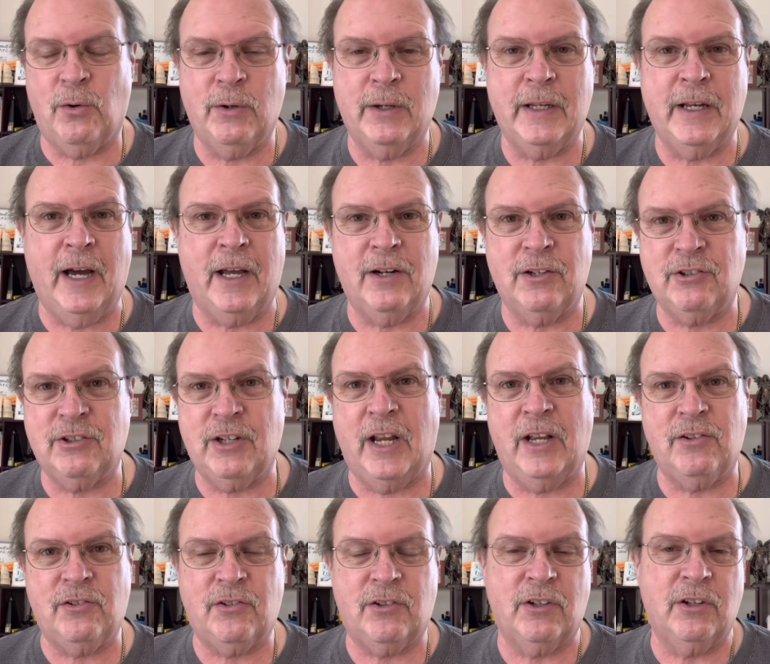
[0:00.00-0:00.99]
and he got a
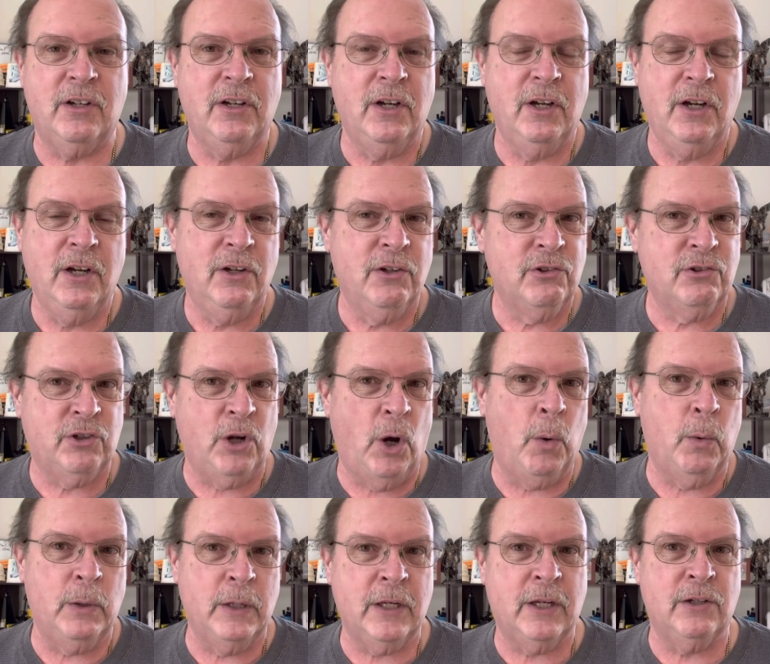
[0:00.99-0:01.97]
chance to show
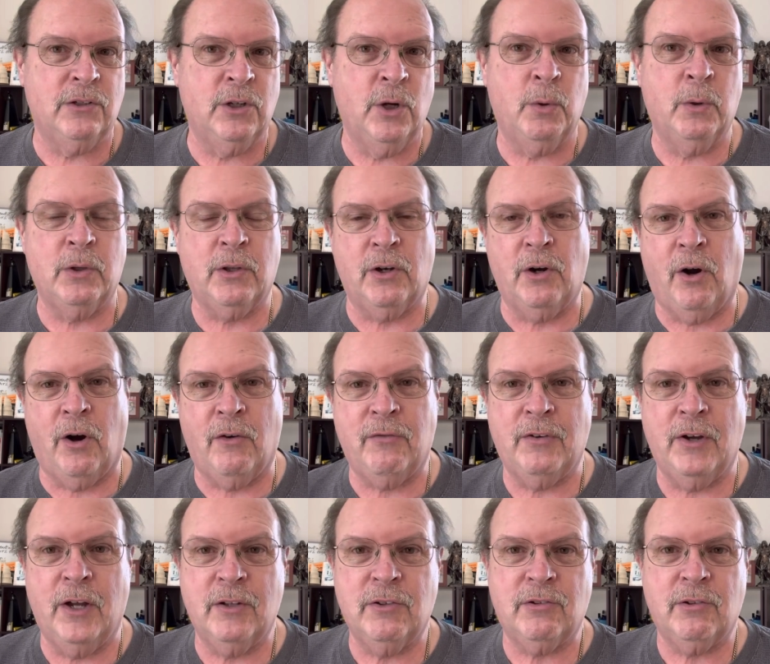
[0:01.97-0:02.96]
what he can do with an
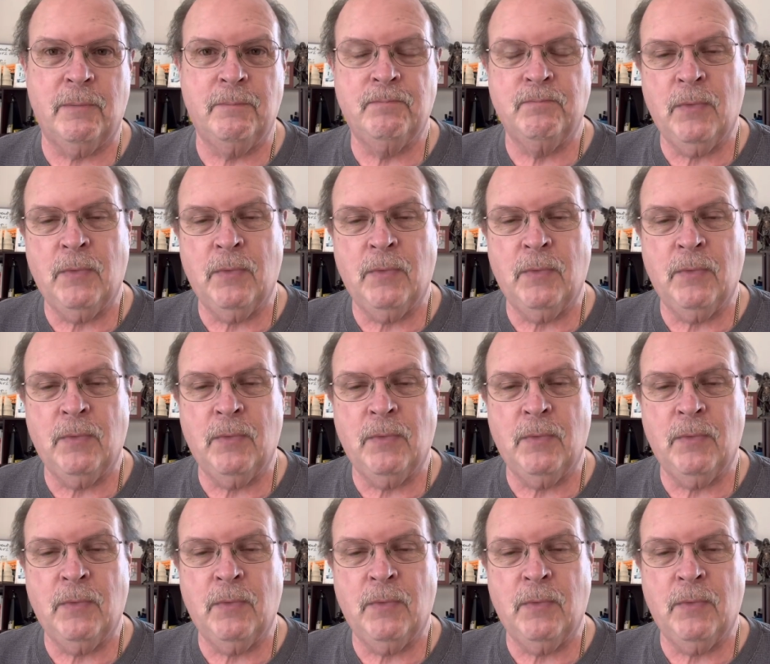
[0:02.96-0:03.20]
offense.